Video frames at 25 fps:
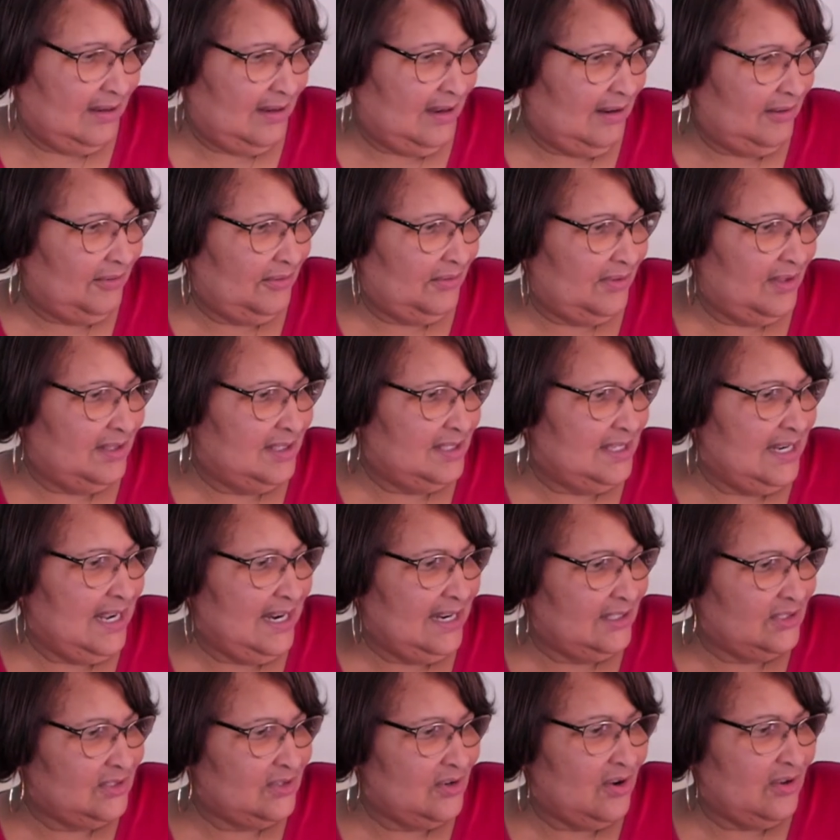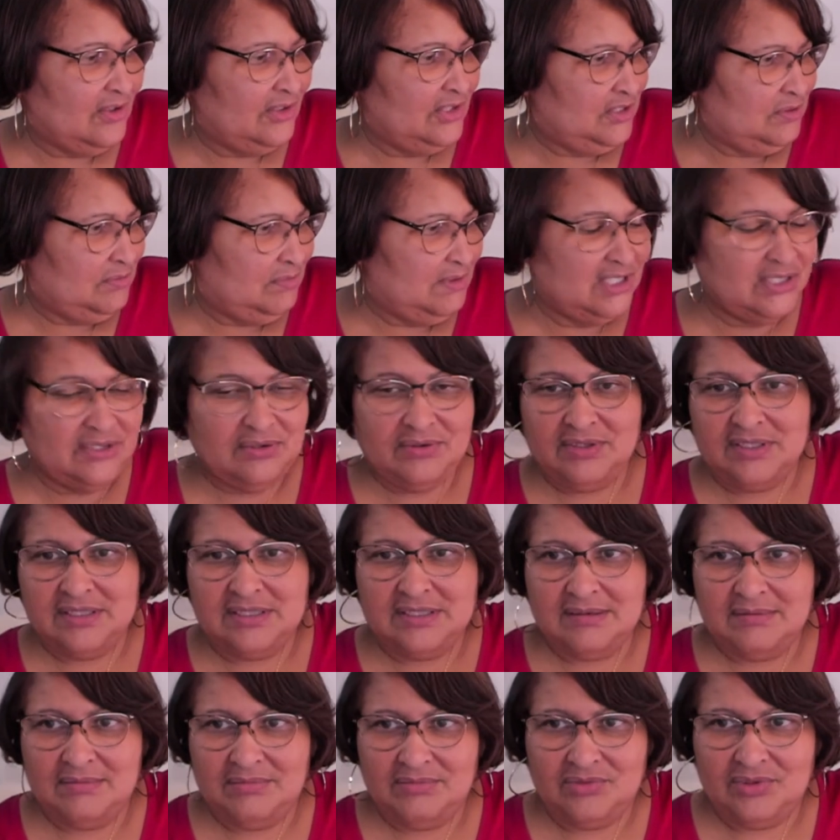I don't, it's not as tall as me, so
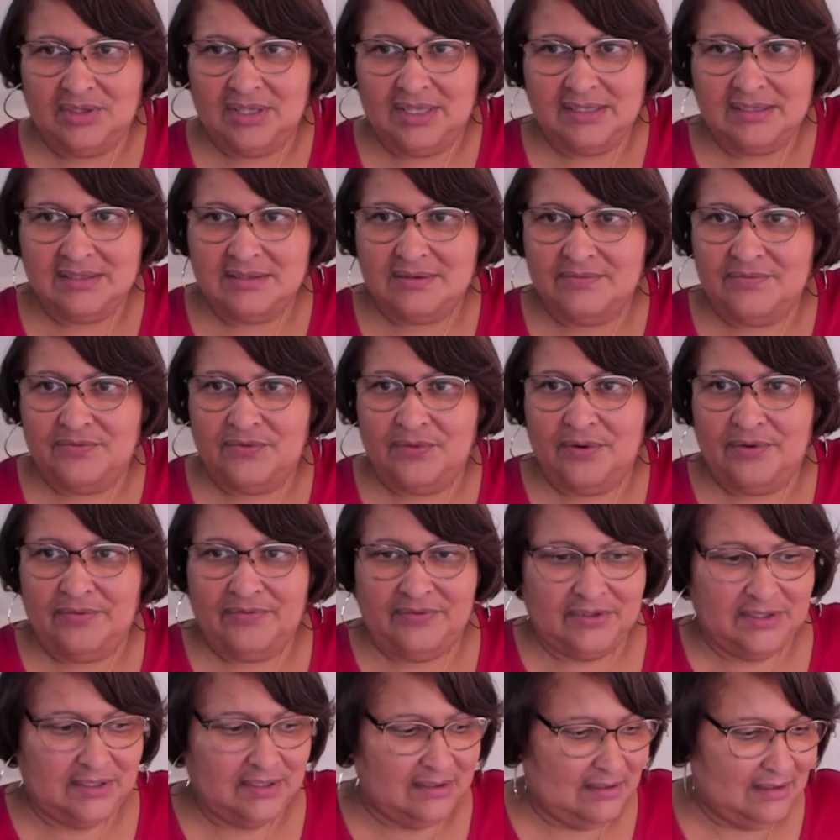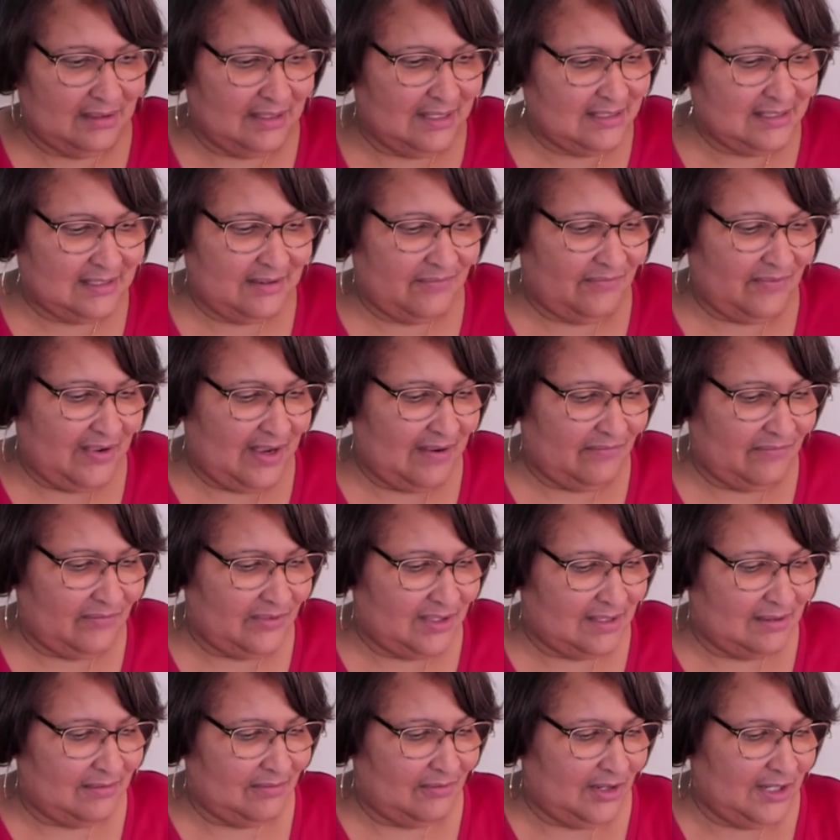it's less than four feet, less than five
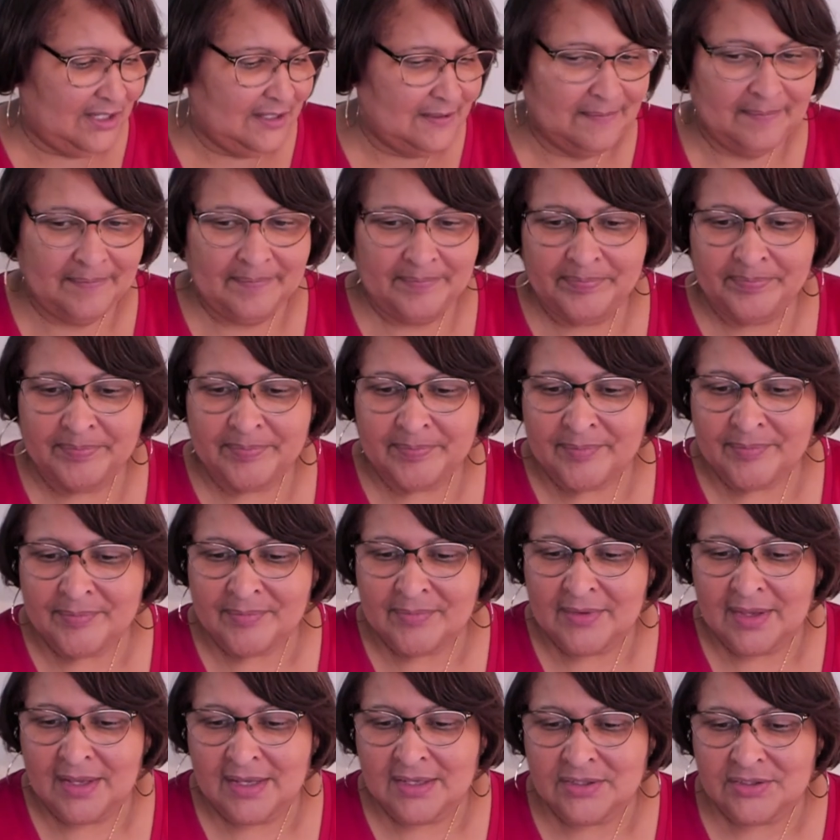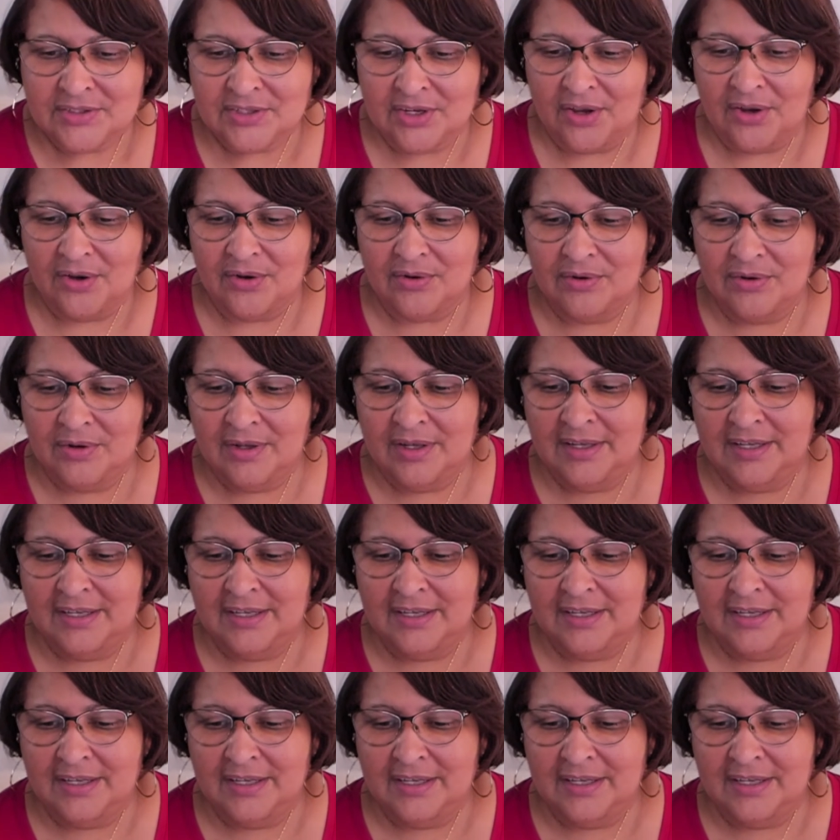feet, right? So,